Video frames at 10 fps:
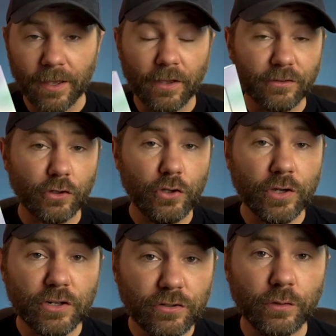So you
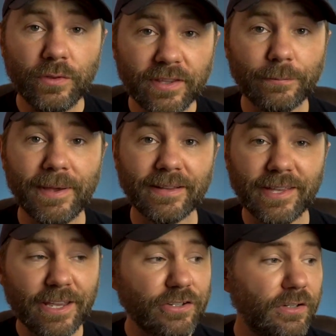can do this
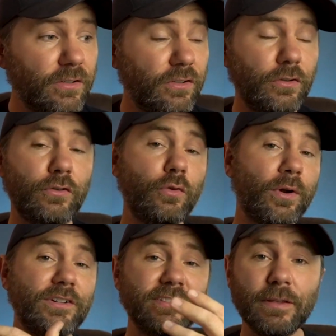meditation
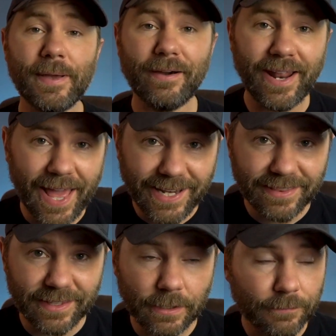during just about anything.